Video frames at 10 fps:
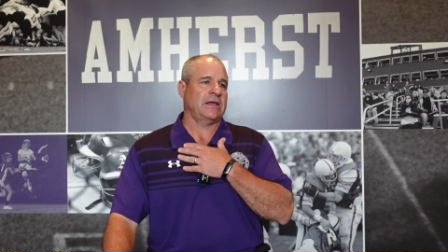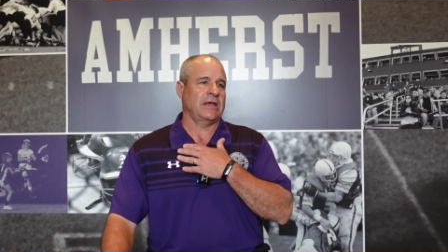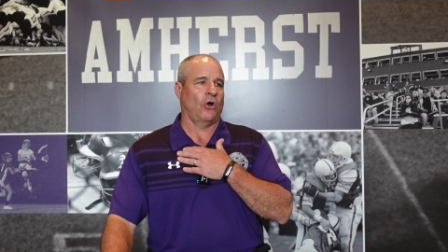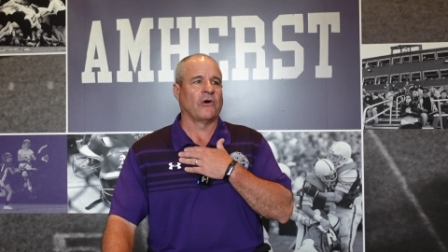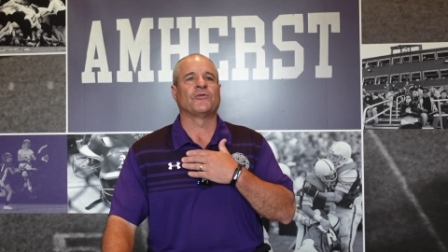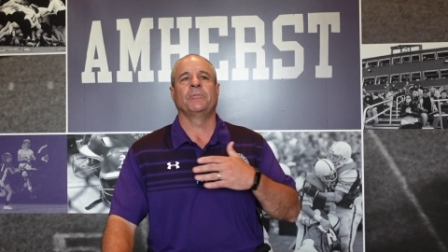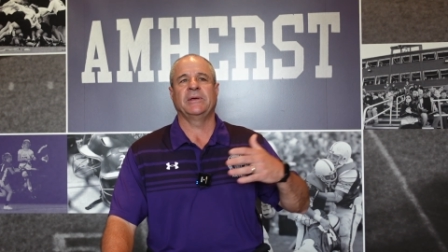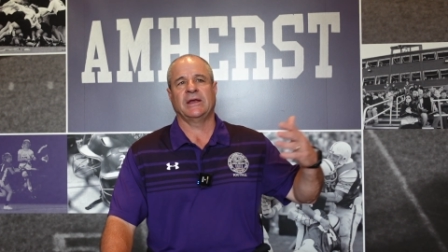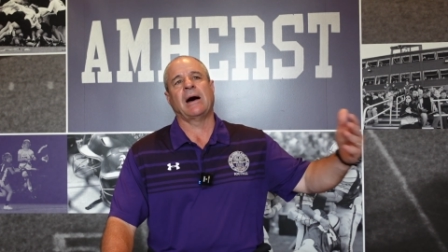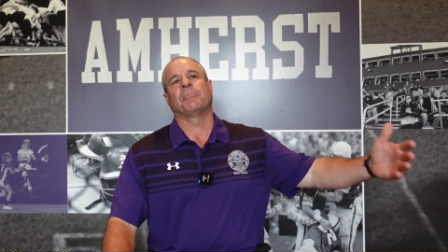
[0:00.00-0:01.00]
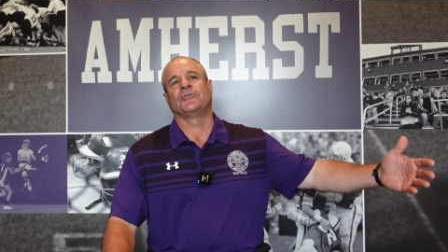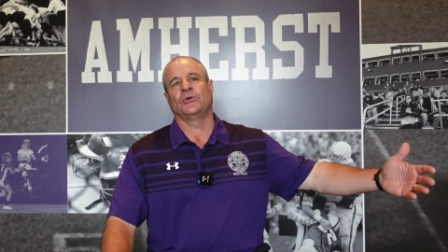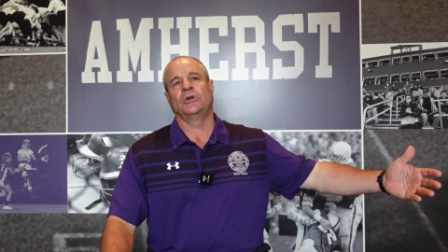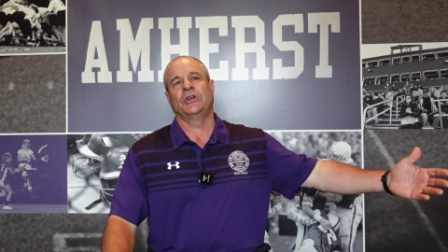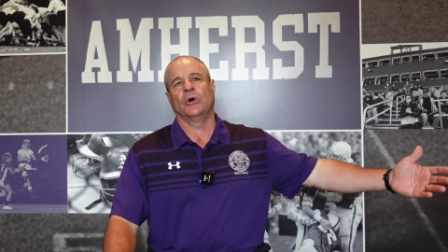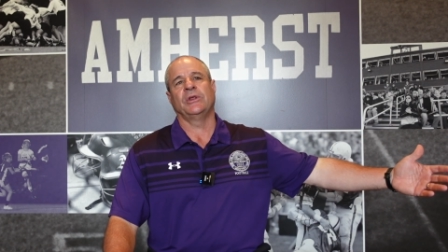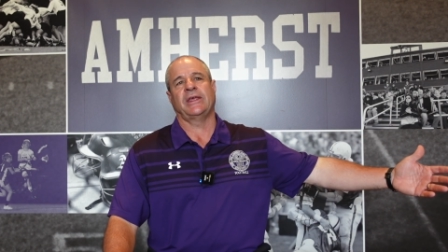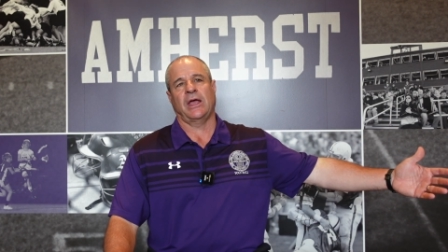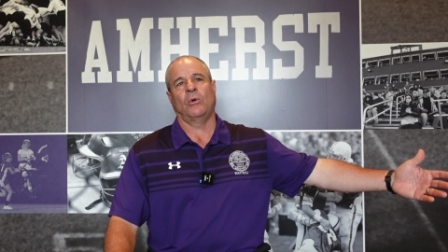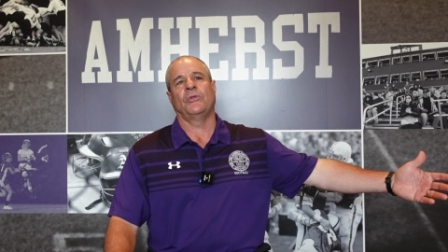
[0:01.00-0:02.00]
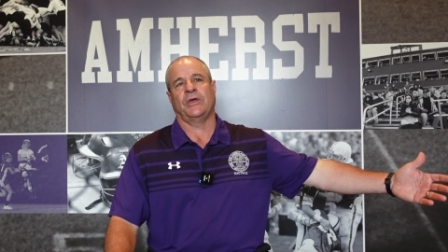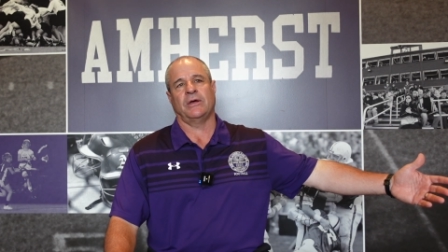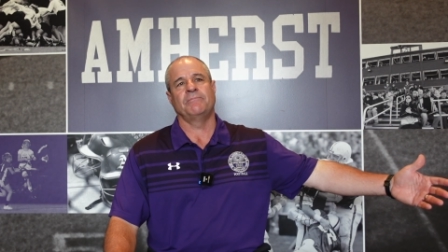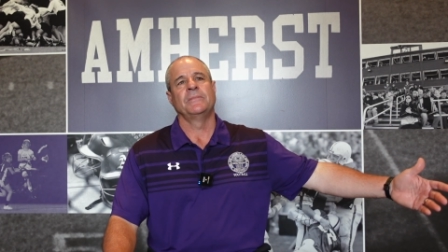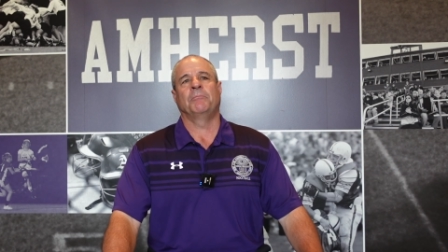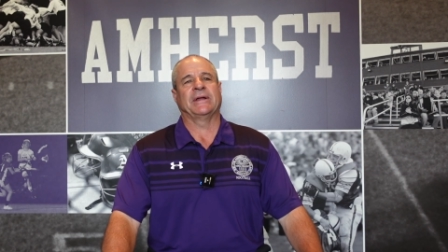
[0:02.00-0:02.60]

had offered me an opportunity to go to Yale with him,